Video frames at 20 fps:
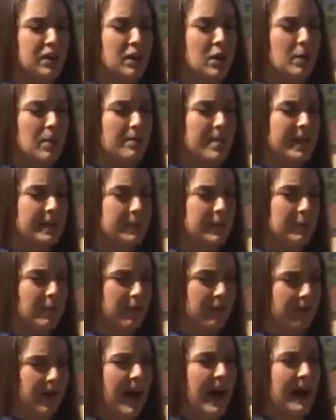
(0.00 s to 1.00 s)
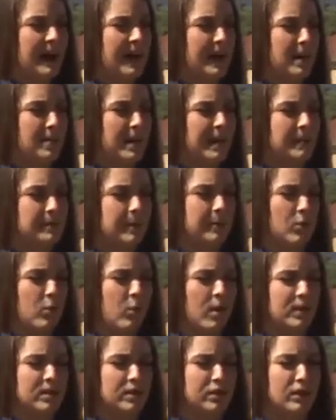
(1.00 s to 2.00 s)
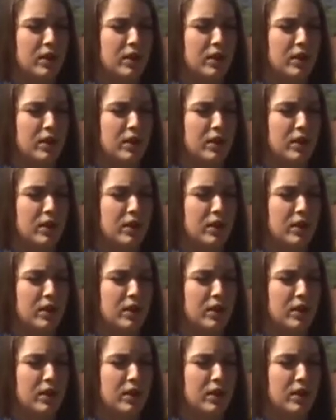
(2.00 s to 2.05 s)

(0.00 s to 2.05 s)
You know, it makes people fight, and it makes people want to